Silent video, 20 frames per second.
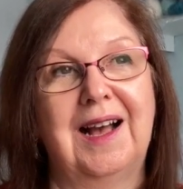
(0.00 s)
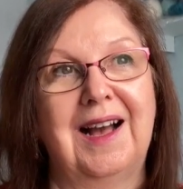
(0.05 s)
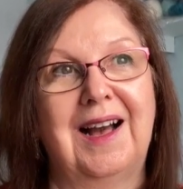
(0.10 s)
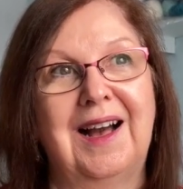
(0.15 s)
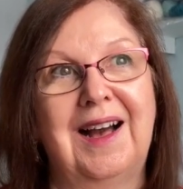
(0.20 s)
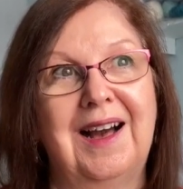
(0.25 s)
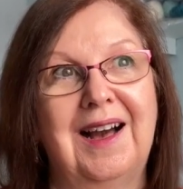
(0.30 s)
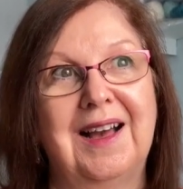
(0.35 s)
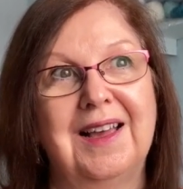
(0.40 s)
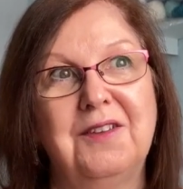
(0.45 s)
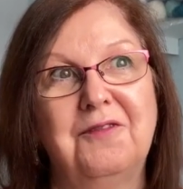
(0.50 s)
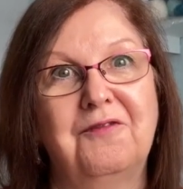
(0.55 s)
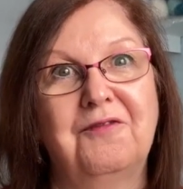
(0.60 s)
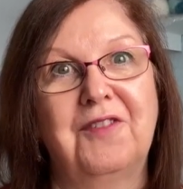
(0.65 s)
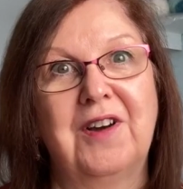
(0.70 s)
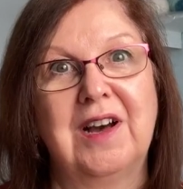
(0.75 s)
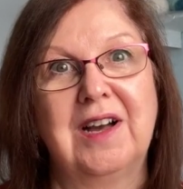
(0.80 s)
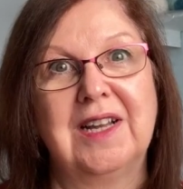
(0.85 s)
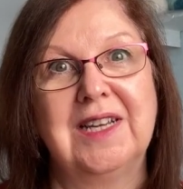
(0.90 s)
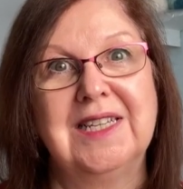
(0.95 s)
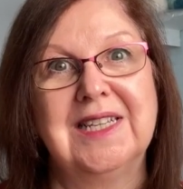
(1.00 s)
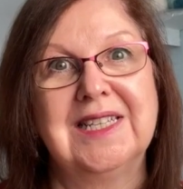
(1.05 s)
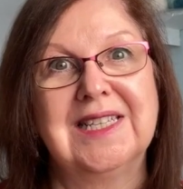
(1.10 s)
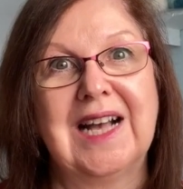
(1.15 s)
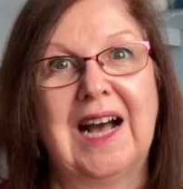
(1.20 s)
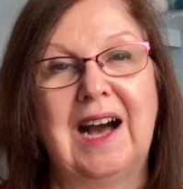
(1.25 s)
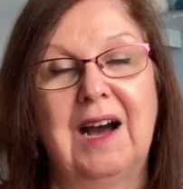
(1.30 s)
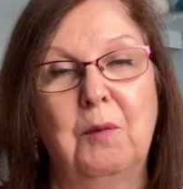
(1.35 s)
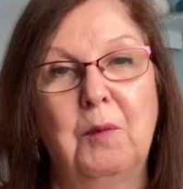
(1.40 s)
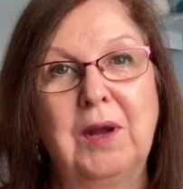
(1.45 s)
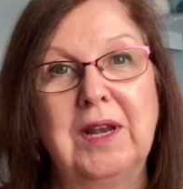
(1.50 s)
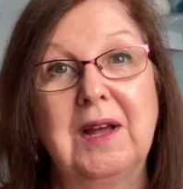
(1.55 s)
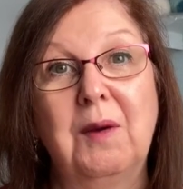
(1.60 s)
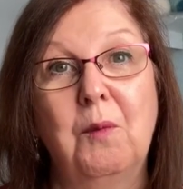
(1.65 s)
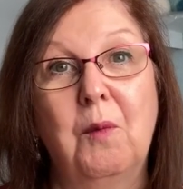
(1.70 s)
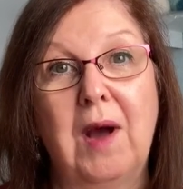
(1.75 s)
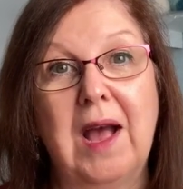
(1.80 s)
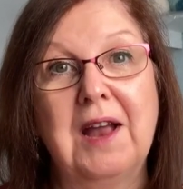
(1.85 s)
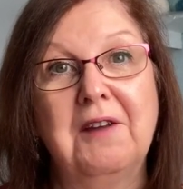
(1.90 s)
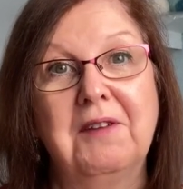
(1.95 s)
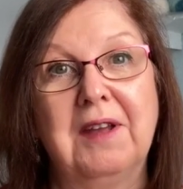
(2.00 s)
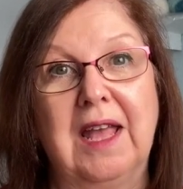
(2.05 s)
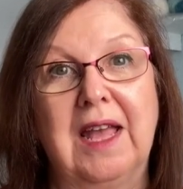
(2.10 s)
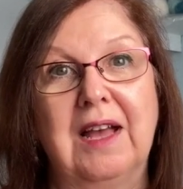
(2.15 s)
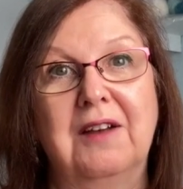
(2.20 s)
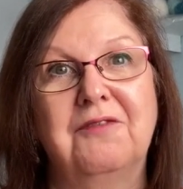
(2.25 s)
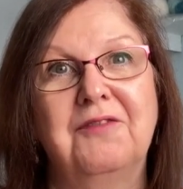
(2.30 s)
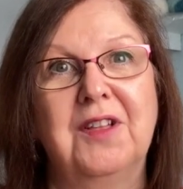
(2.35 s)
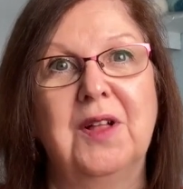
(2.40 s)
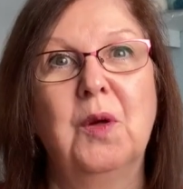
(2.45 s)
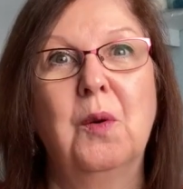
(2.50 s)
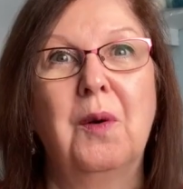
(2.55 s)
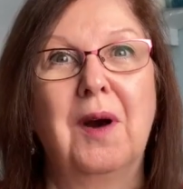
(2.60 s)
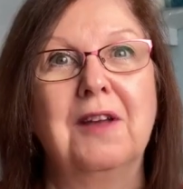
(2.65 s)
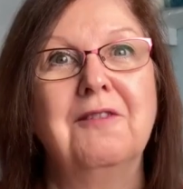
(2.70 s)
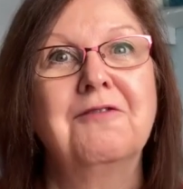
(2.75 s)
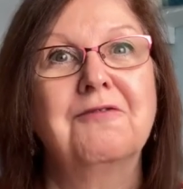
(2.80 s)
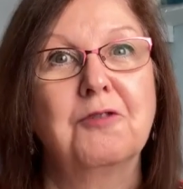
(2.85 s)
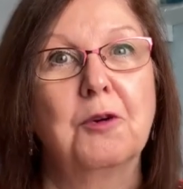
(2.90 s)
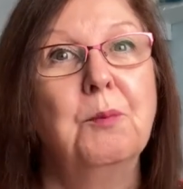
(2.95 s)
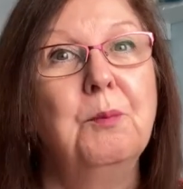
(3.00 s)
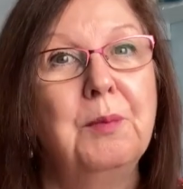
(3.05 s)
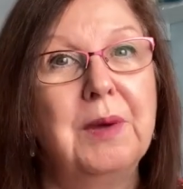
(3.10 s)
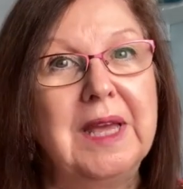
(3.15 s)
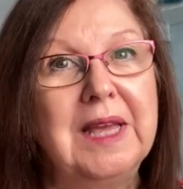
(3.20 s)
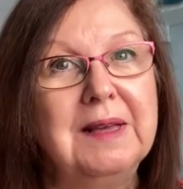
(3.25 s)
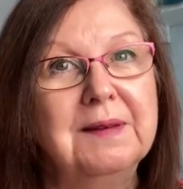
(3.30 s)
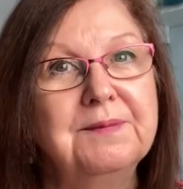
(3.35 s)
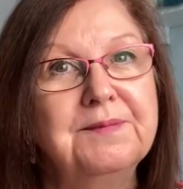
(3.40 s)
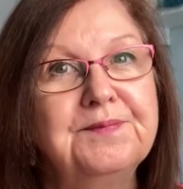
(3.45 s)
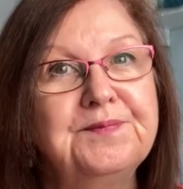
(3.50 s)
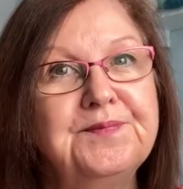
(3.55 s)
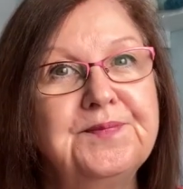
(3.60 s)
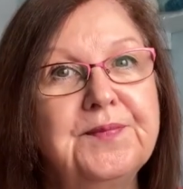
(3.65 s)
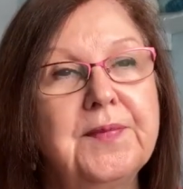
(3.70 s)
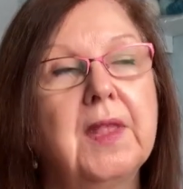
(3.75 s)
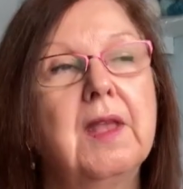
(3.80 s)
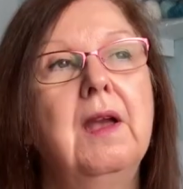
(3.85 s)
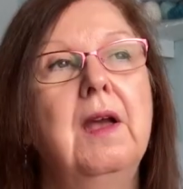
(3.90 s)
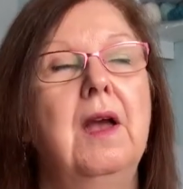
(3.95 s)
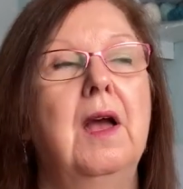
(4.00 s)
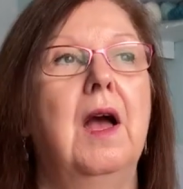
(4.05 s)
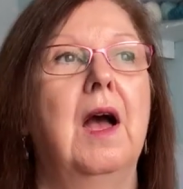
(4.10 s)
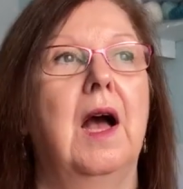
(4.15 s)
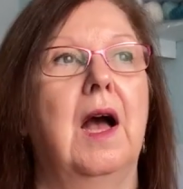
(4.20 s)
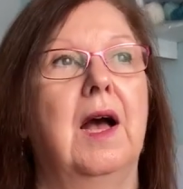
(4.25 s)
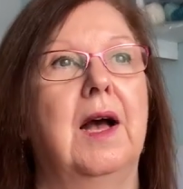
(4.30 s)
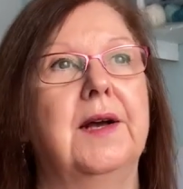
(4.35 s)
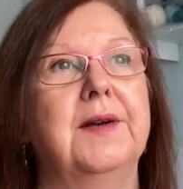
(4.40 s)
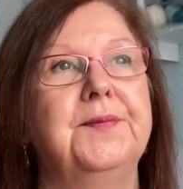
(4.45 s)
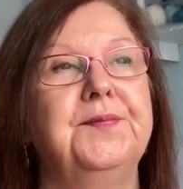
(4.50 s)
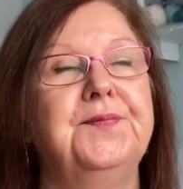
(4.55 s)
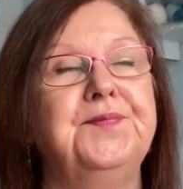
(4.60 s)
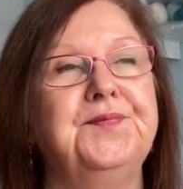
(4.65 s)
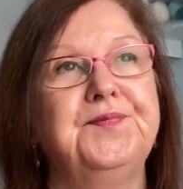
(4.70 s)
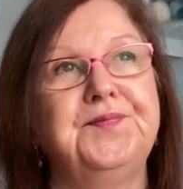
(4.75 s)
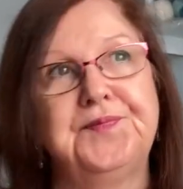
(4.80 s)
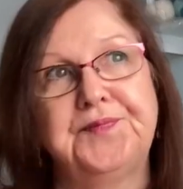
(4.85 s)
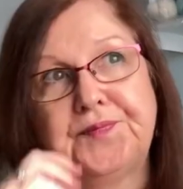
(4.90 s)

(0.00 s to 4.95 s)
I find is that when I'm wearing it, I feel quite frumpy. And